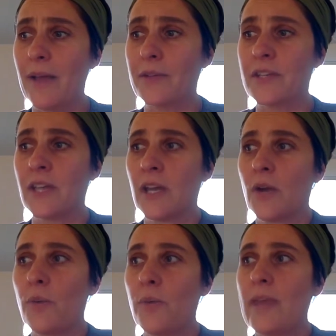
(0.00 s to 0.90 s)
around,
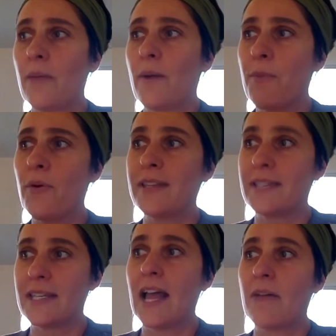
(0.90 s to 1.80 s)
we at one
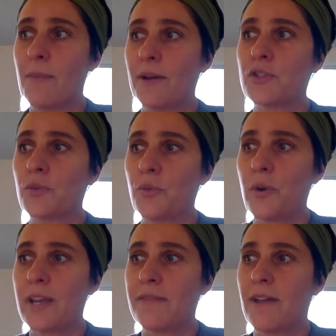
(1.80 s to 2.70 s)
point did have about
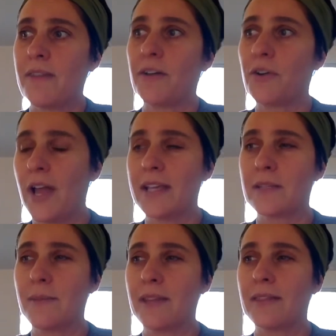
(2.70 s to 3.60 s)
2,500
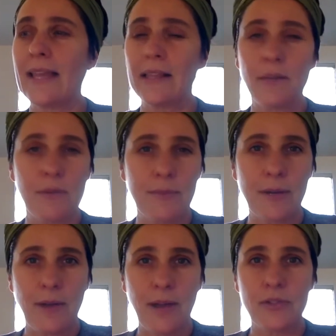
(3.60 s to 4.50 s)
hikes a month. Lately, we've
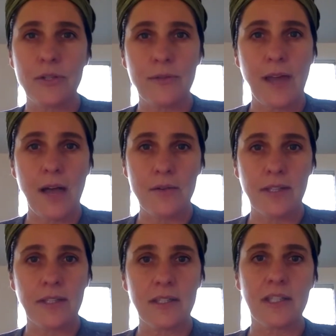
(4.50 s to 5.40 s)
been around
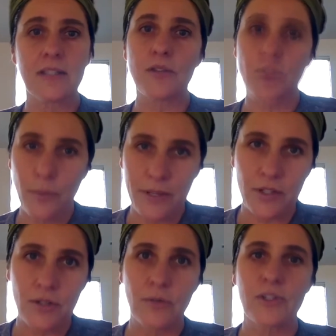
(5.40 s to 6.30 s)
2,000. It's also mm.
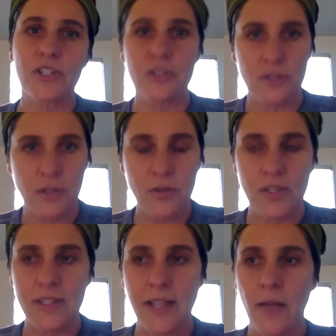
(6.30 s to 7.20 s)
winter, which
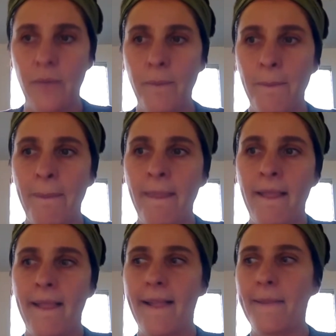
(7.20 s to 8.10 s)
slows us down.
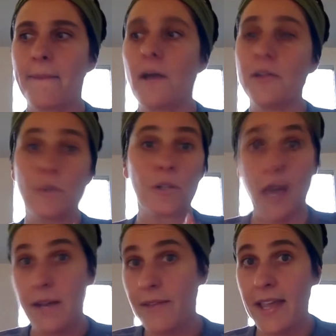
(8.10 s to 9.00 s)
Um, also, a
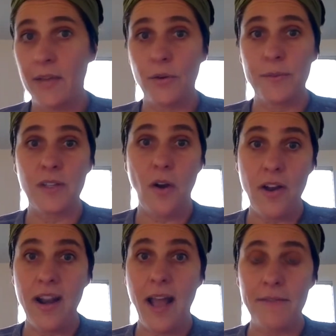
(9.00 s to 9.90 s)
lot of hike groups
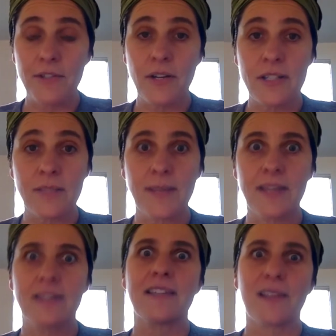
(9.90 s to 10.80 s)
started after us
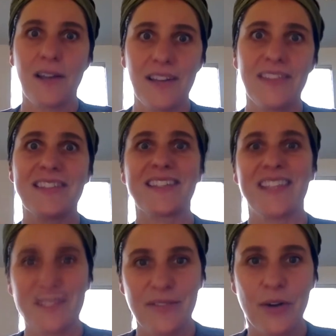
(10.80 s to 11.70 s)
because they mm. saw the
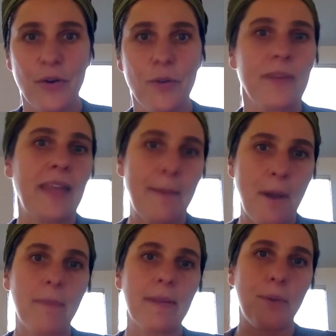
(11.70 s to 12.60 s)
success of our group, and that mm-hmm.
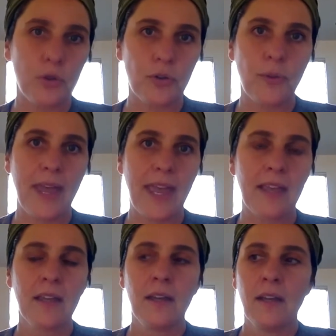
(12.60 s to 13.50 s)
probably pulled
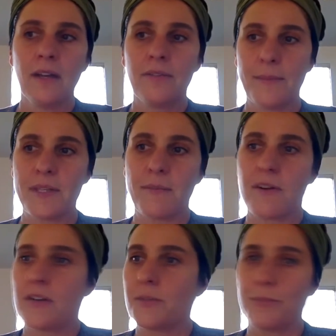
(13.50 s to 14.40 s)
away from some
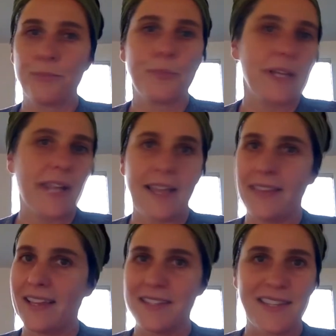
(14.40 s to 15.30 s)
of ours. But again,
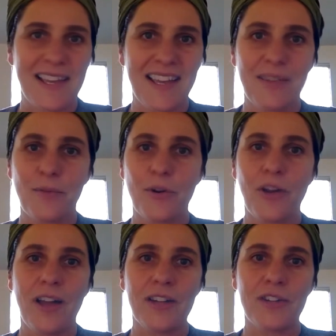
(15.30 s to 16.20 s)
like I said, we're
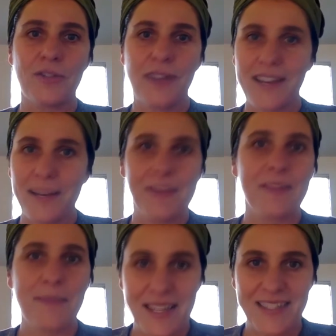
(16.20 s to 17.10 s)
not trying to be
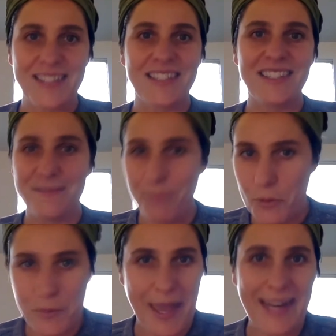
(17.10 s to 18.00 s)
the biggest,
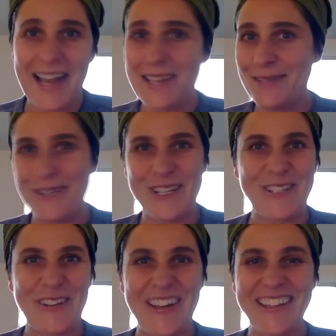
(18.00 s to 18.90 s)
most badass. We're
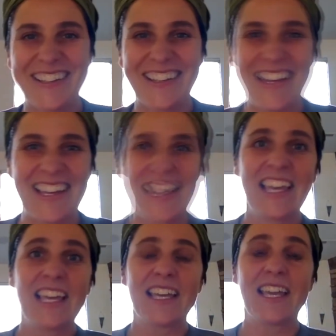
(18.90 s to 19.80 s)
just trying to like
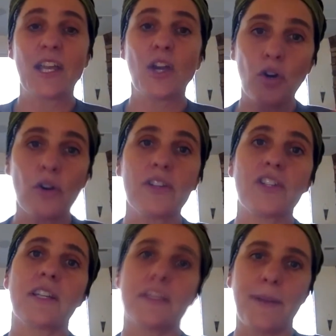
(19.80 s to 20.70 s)

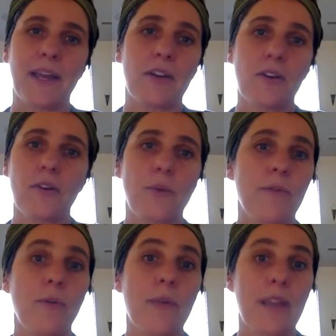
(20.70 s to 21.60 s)
encourage and inspire
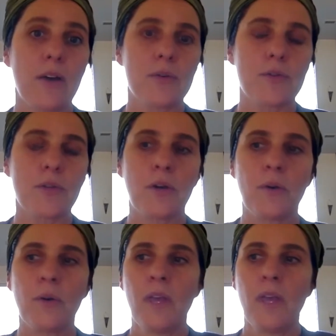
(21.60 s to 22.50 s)
wherever we go.
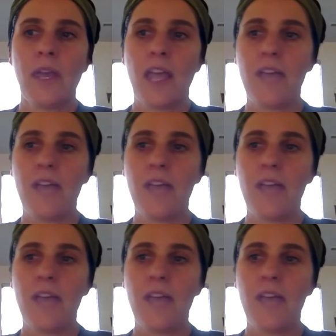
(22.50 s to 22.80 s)
So